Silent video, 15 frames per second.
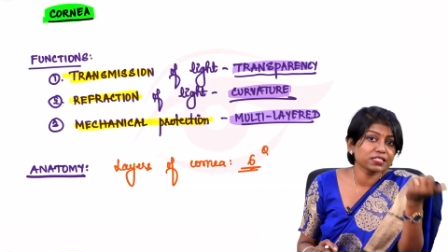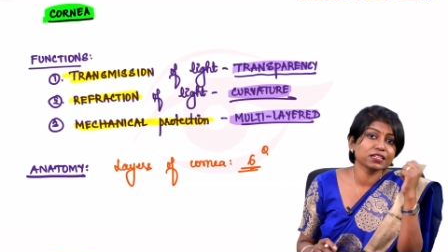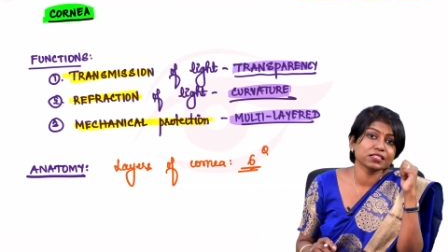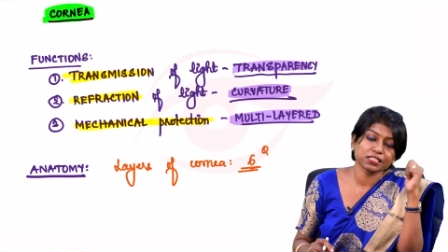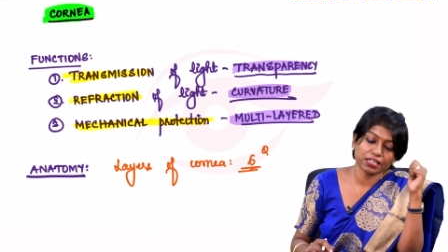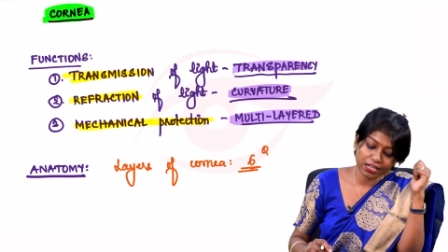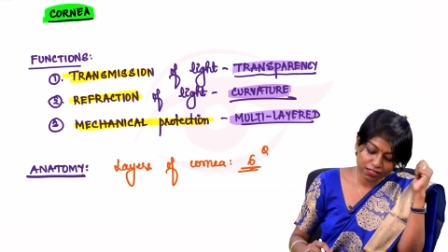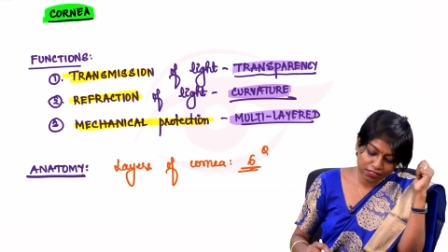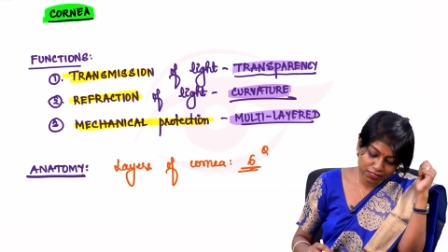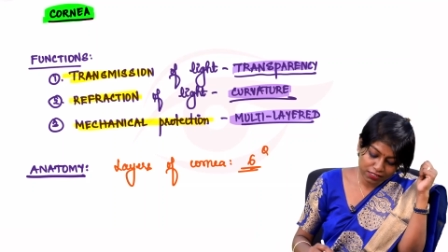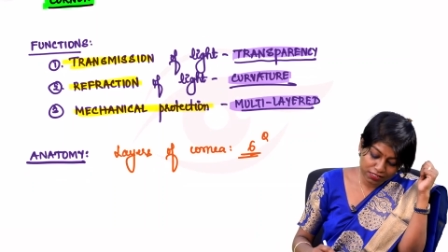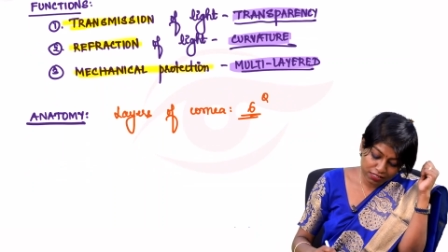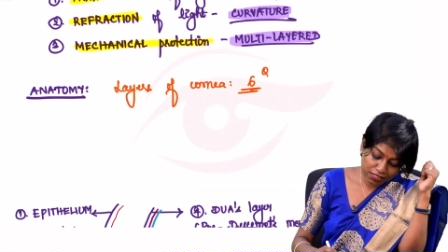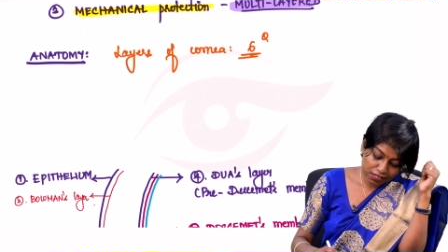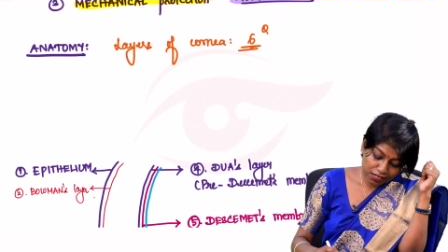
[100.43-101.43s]
are the six
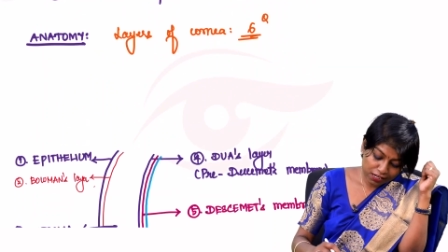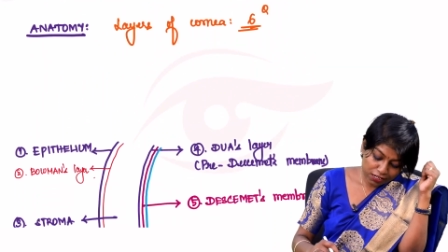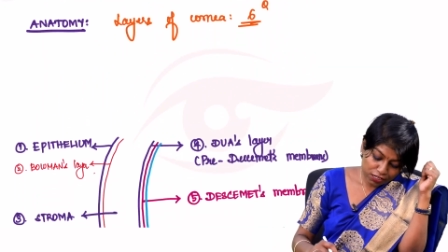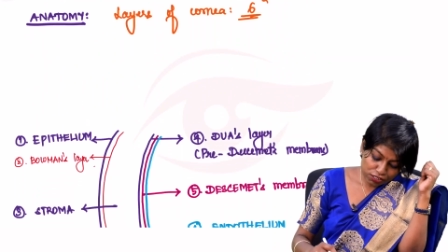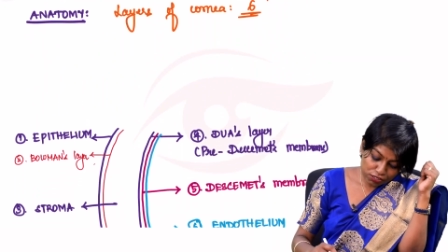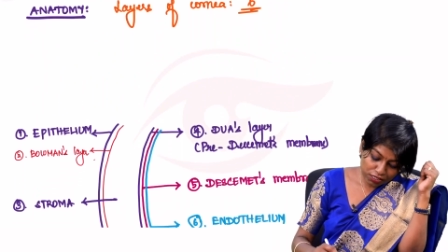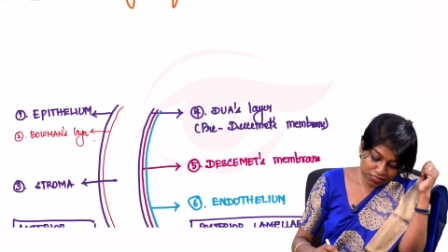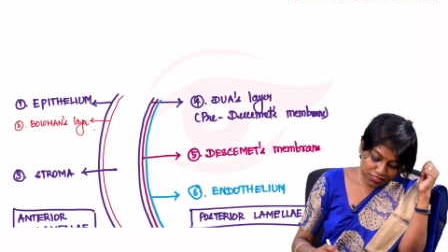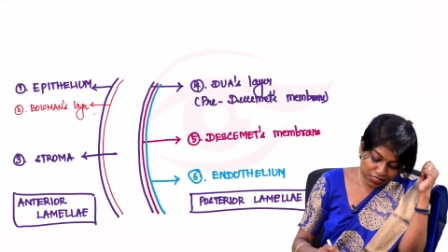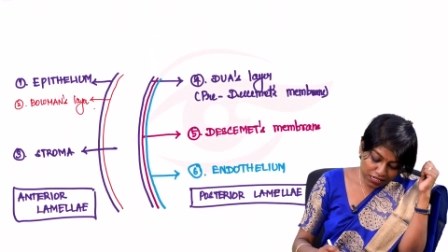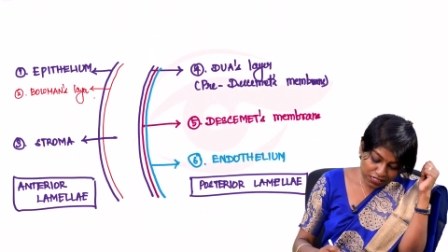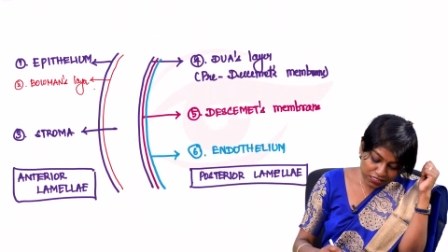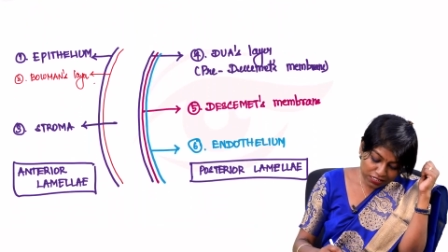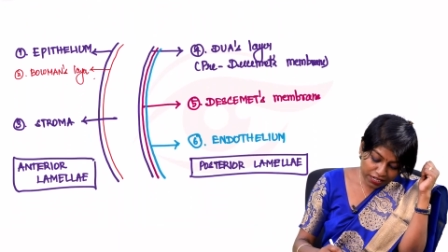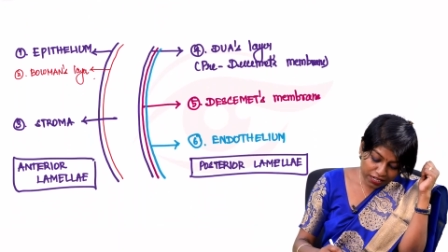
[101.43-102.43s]
layers. So the
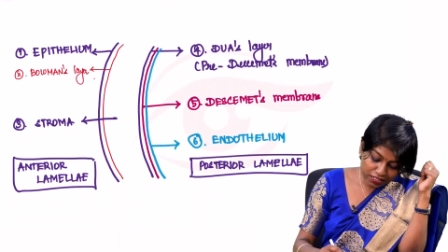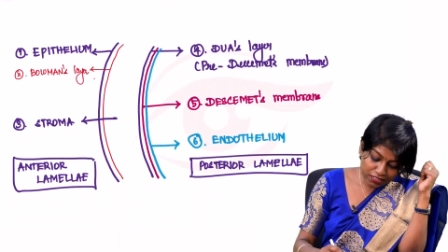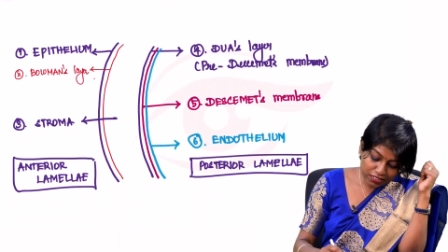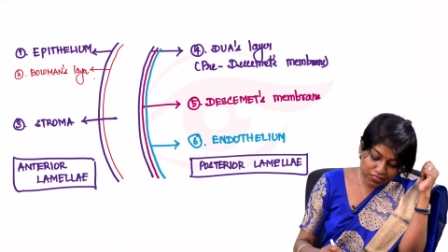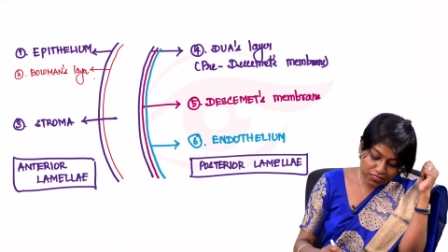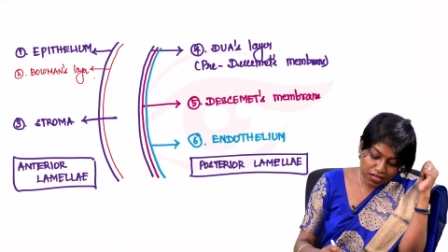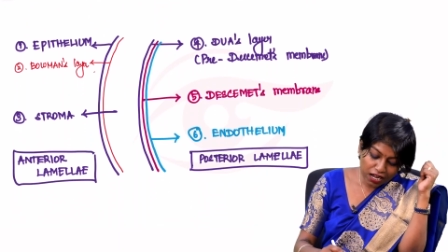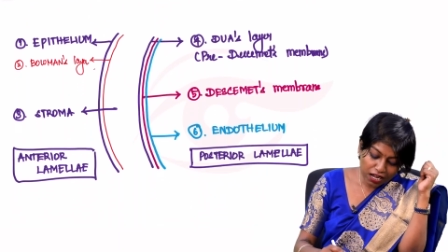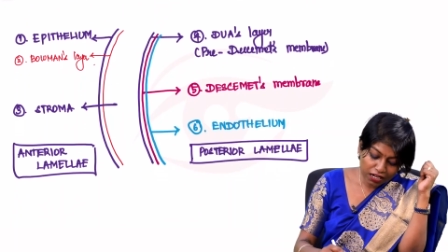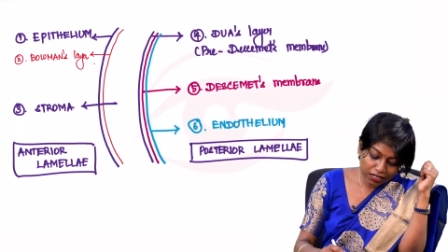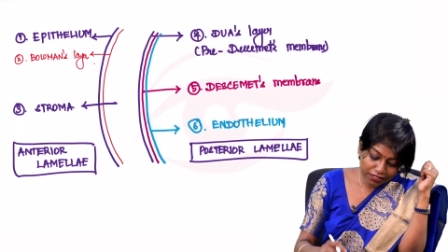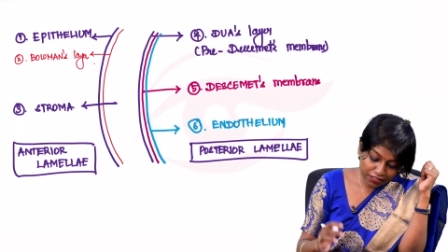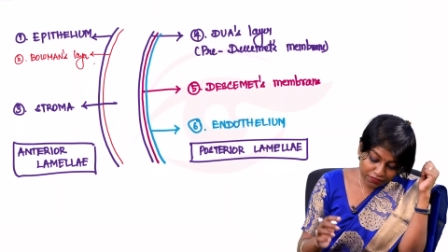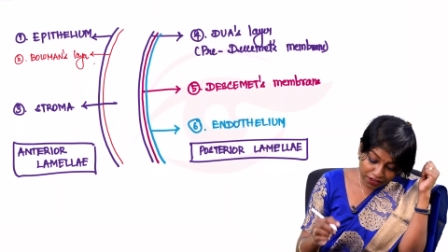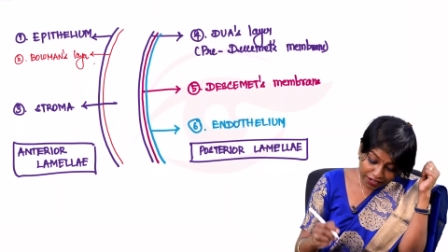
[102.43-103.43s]
six layers
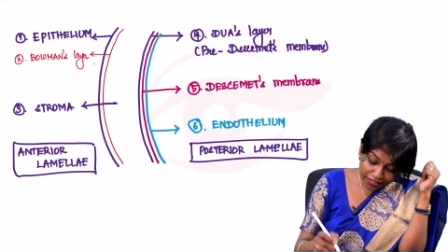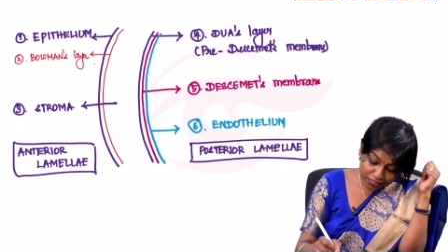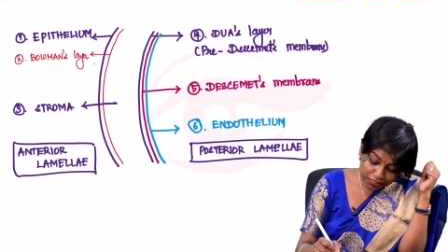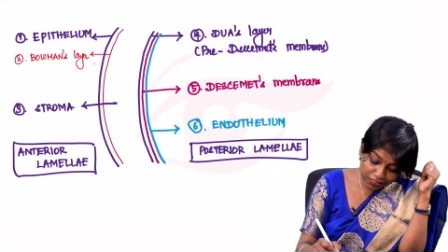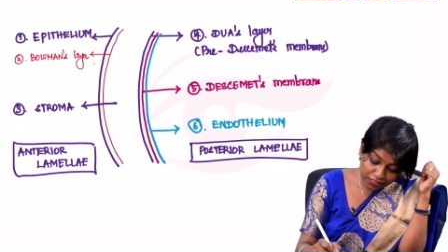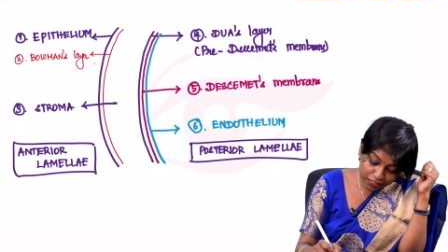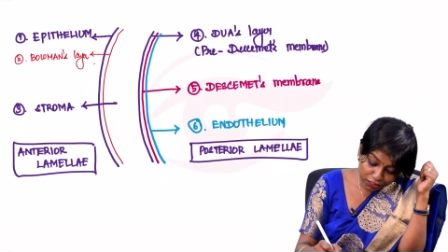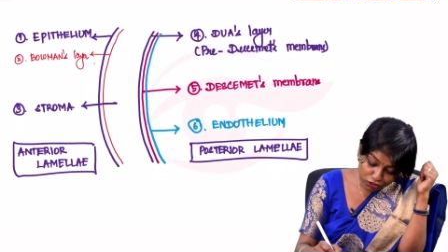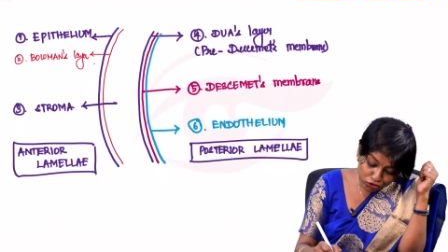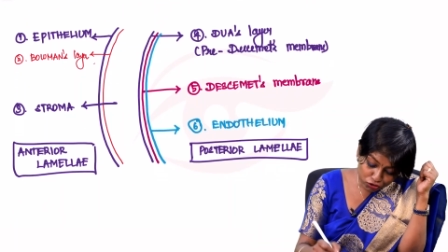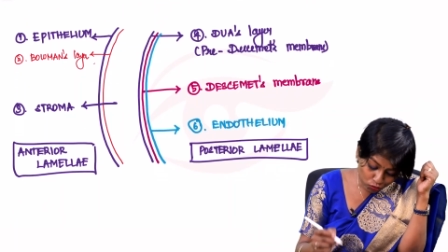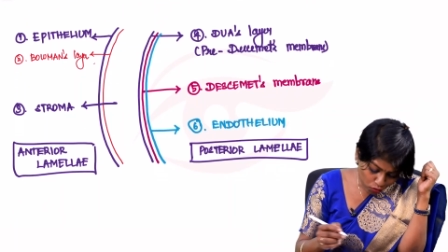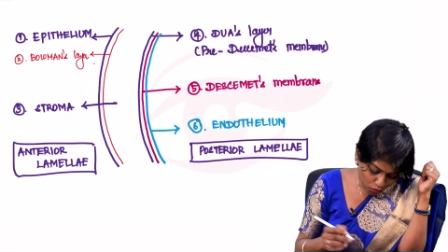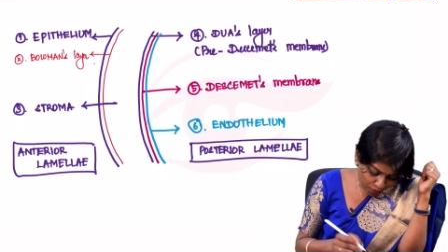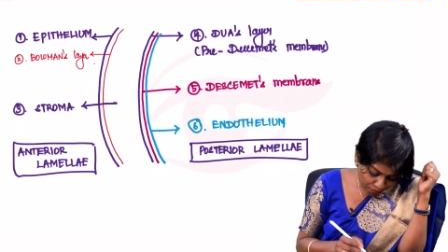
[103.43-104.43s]
are divided
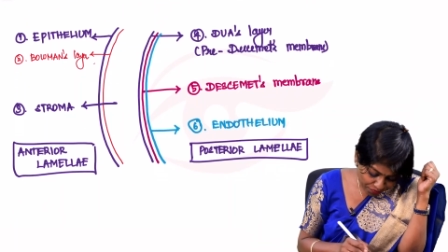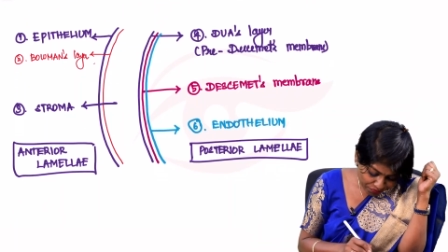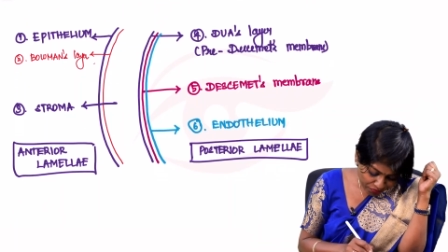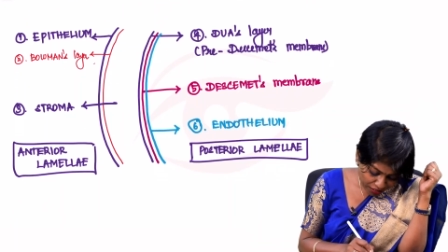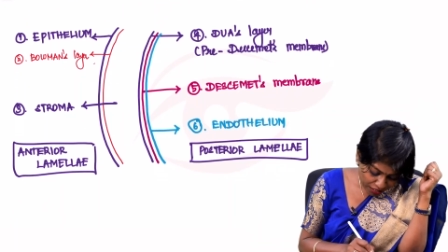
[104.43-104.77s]
into